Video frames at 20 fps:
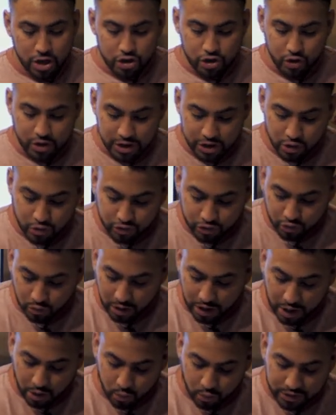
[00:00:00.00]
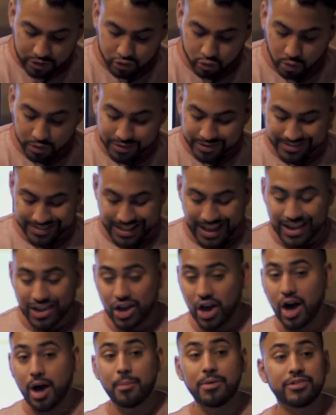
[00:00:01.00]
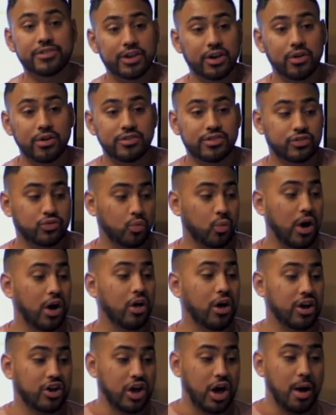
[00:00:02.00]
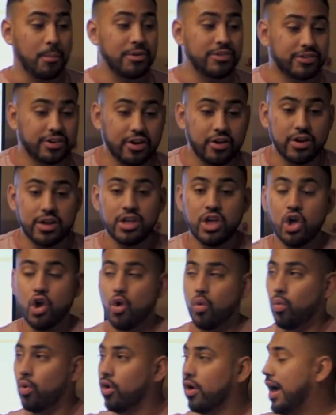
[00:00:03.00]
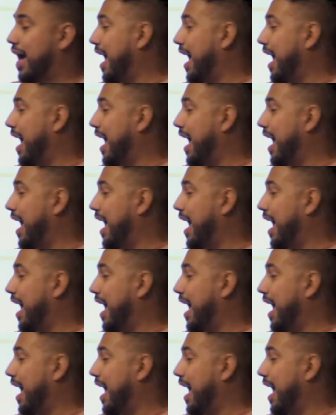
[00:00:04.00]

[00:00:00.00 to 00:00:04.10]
You can use resources like commentaries as well. A commentary will